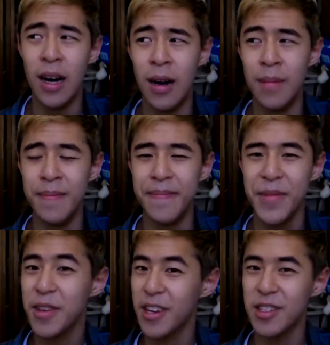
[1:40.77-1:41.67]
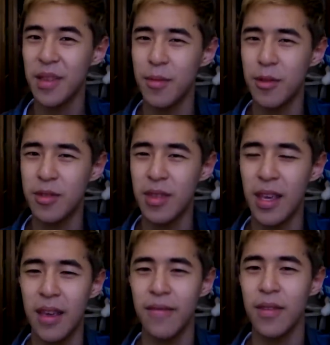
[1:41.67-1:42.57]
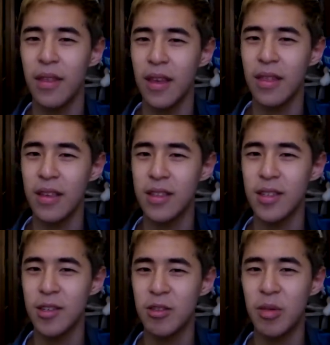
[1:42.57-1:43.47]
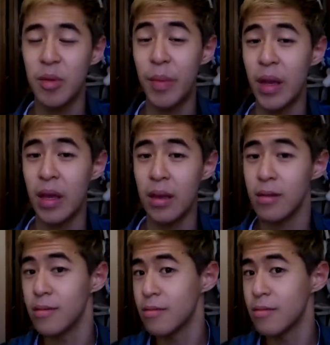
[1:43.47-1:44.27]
You guys should let me know what you think, if you think this surgery would be